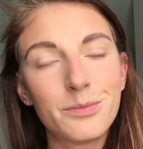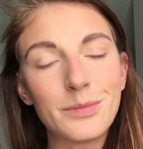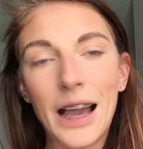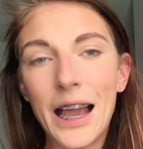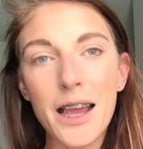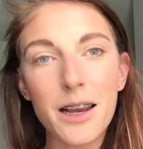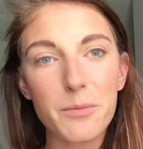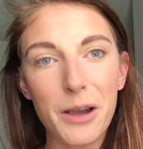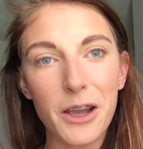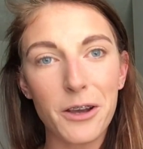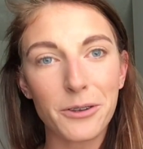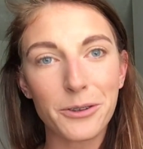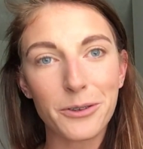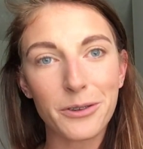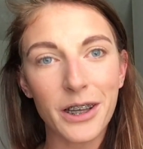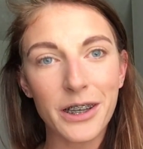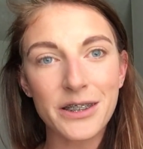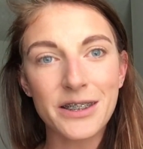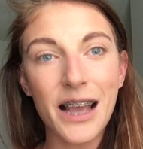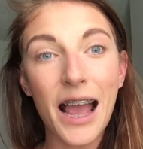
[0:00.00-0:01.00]
I had to buy all new
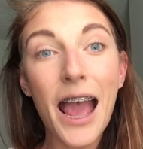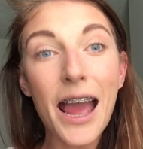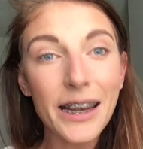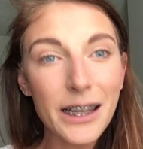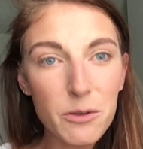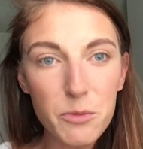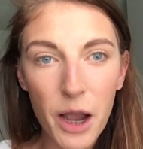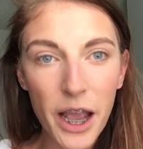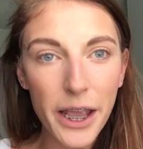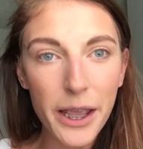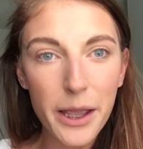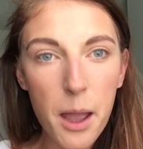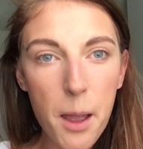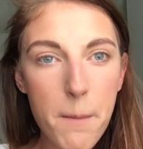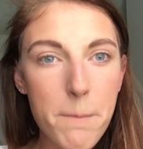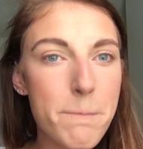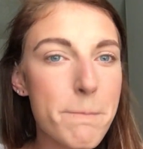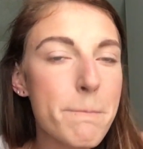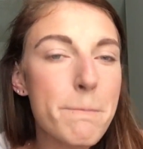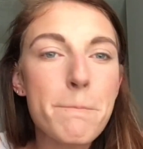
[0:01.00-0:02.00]
lights anyway,
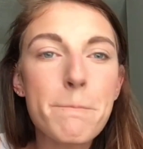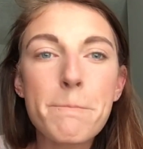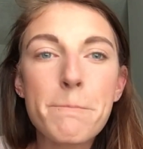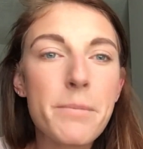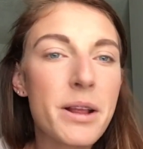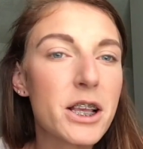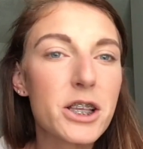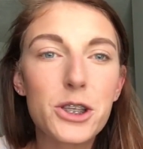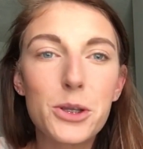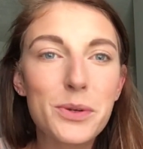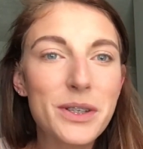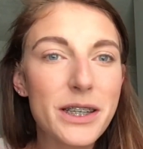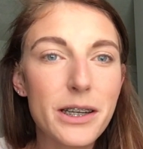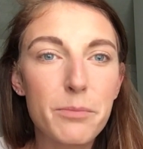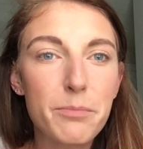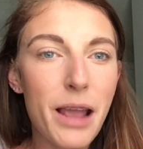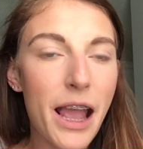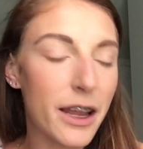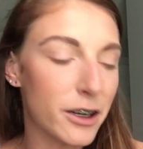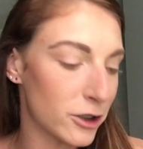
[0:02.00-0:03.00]
so it
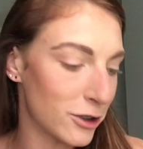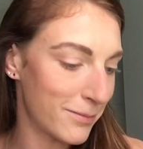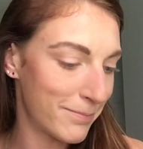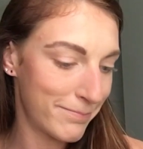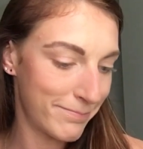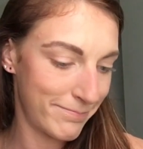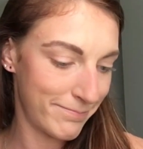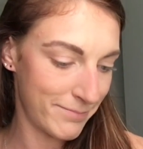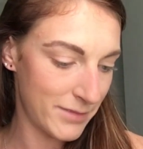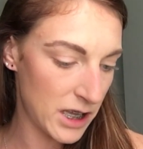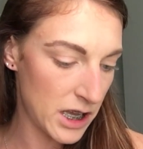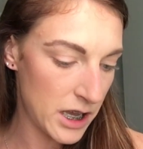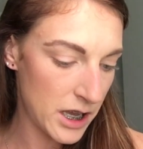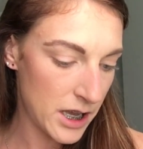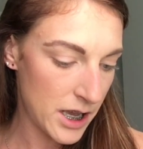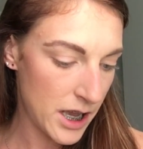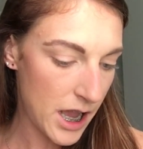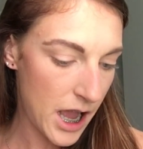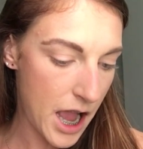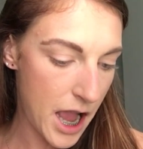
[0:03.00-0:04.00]
didn't matter.
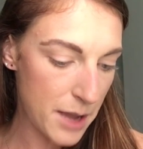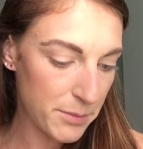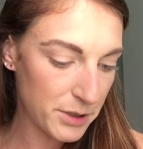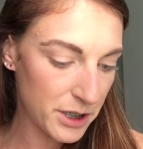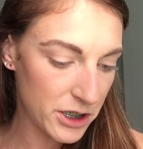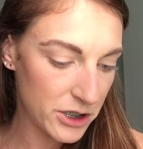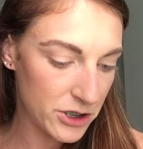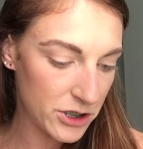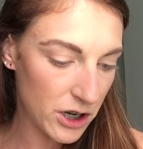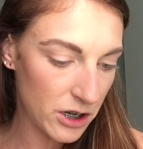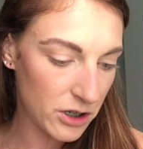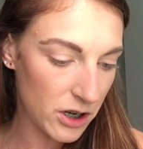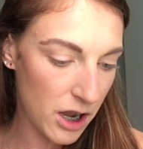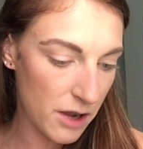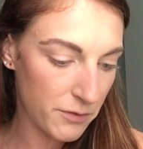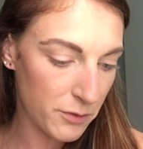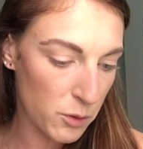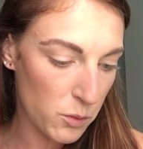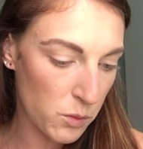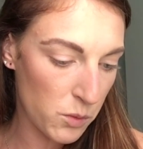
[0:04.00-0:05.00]
I'm going to start
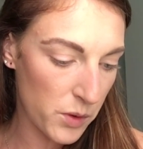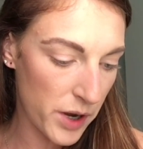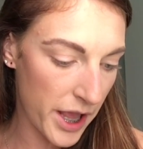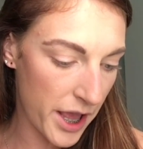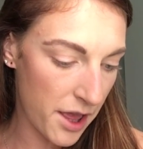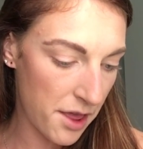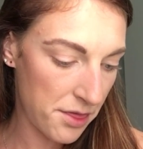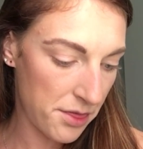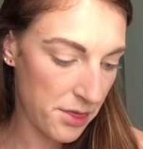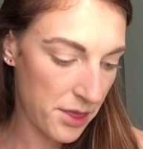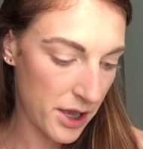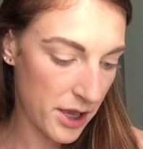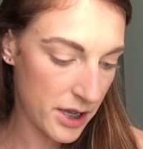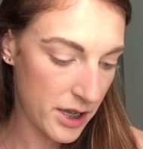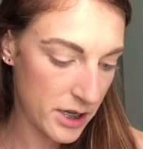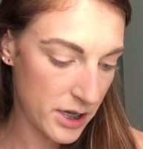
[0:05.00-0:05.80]
off with